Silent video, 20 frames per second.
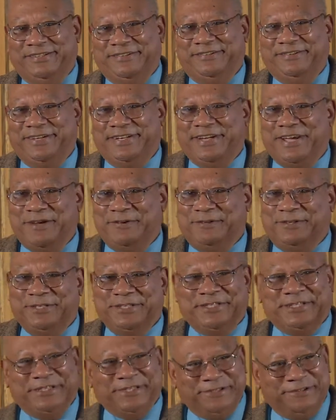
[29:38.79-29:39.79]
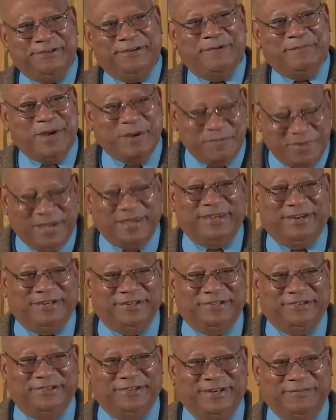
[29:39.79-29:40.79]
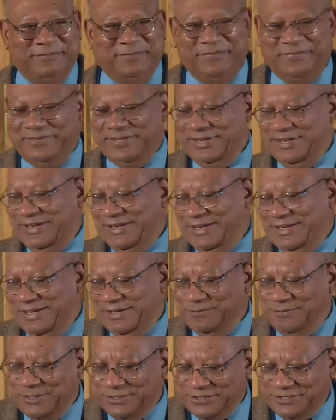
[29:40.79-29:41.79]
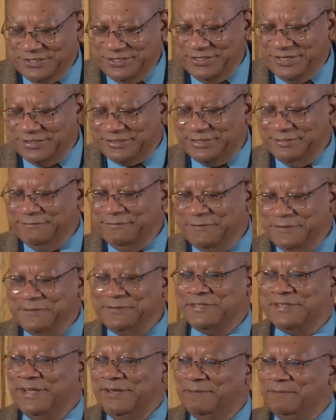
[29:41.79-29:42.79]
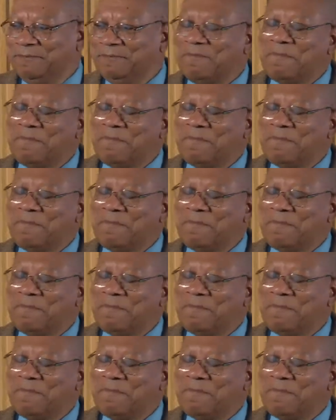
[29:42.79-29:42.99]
When I want a good rum, I buy a good rum and one should not confuse them.